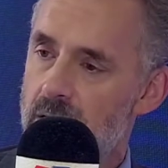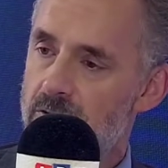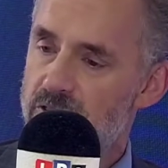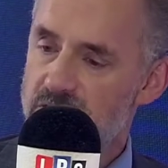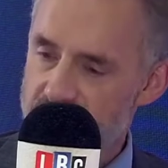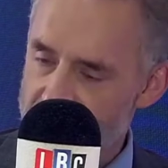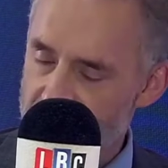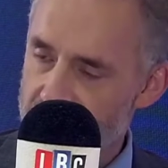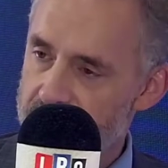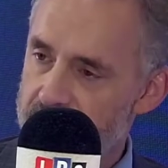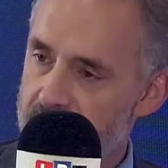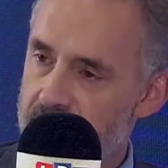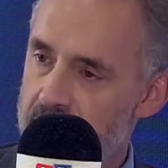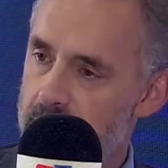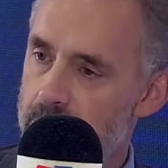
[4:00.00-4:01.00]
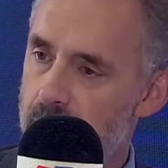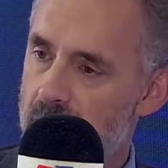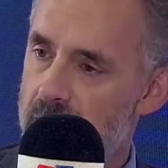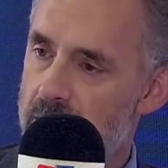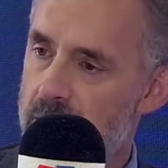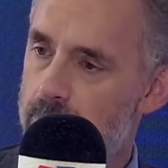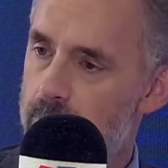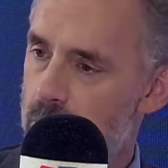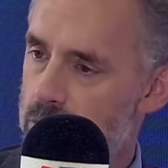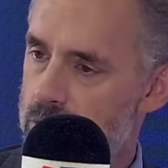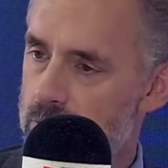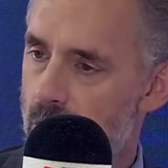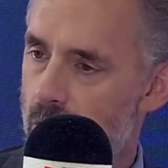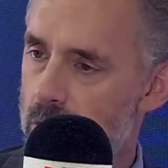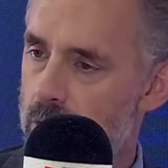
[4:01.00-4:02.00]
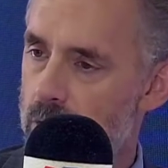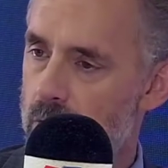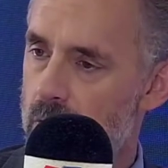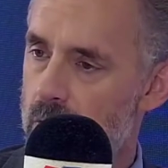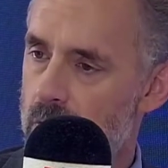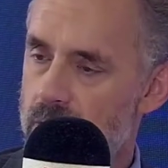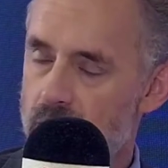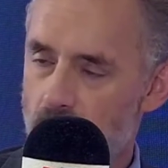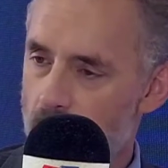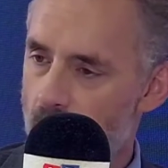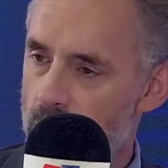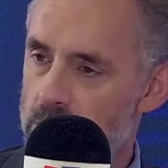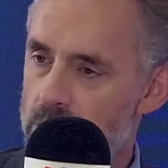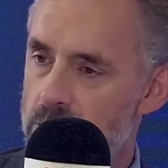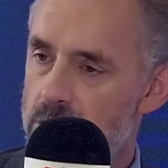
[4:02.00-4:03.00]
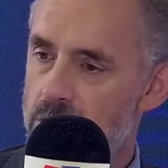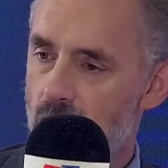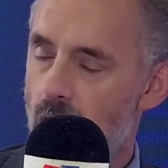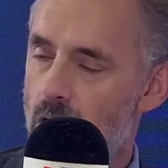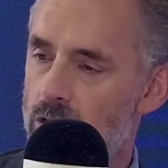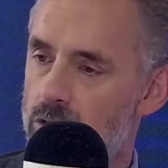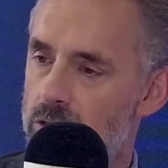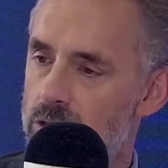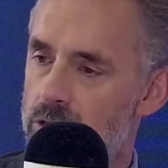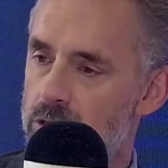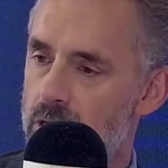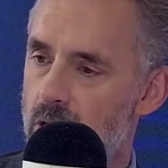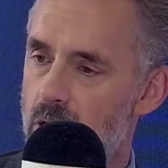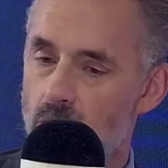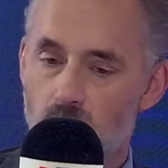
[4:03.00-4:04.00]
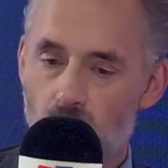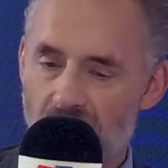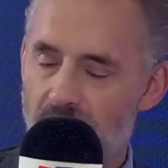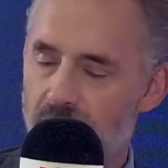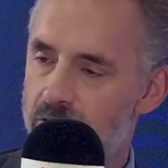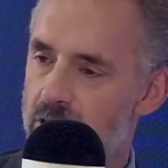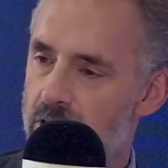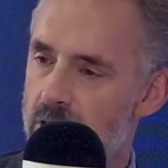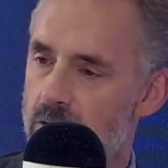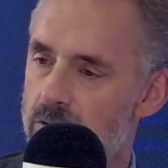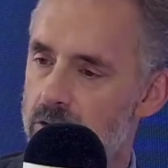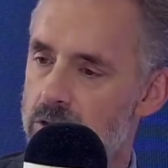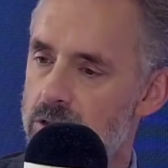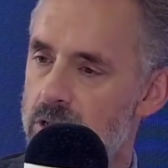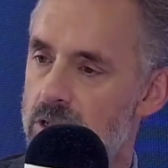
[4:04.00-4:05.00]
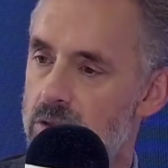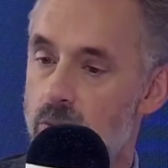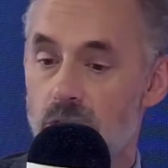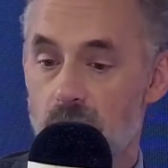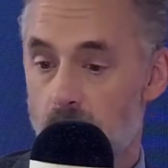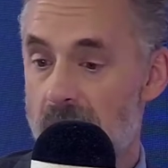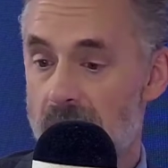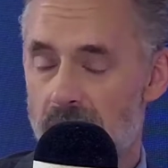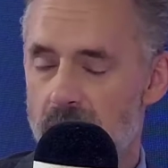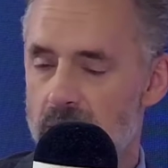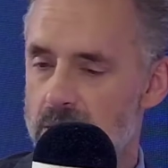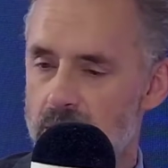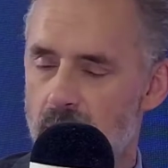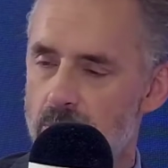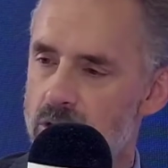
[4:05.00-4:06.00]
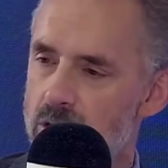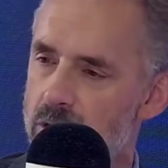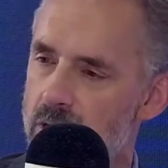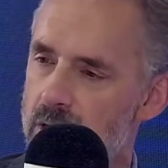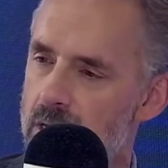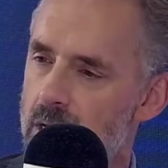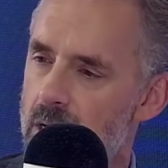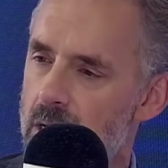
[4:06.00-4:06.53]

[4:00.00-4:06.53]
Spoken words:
facilitated by the postmodern neo-Marxist doctrines that are rife in the universities, which make the assumption that